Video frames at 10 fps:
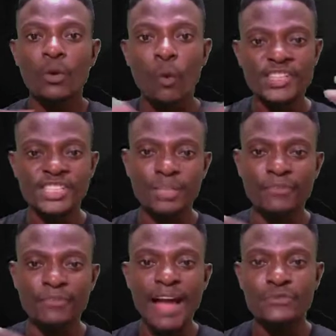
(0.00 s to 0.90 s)
Question
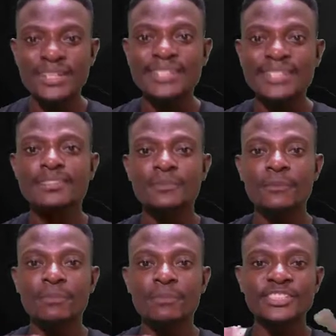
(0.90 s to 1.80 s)
number 5 reads,
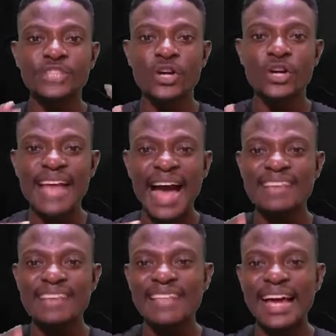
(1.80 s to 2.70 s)
just
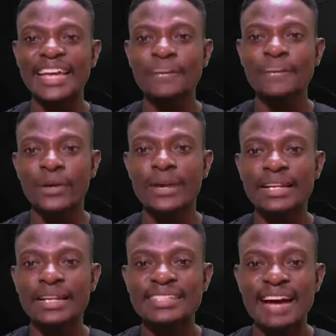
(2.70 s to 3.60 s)
as nagging
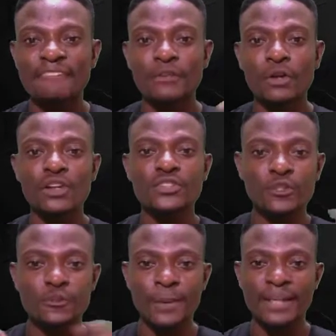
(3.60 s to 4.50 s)
parents have long
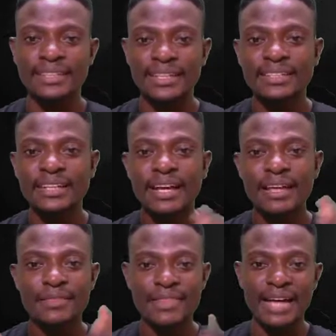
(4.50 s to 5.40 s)
suspected
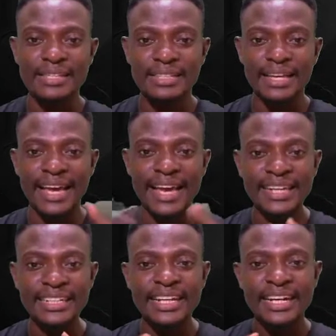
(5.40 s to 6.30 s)
that
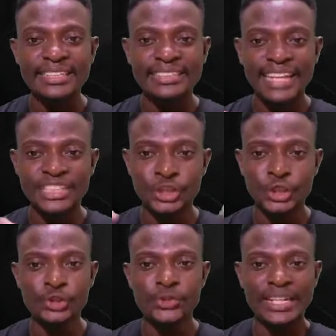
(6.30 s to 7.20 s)
A, their
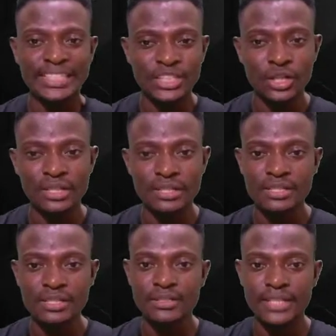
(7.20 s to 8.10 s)
children did not
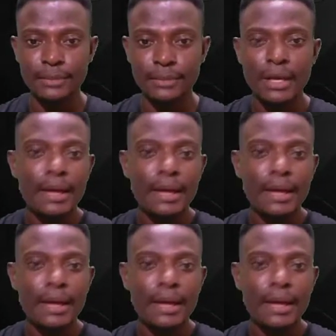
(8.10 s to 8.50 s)
listen to them,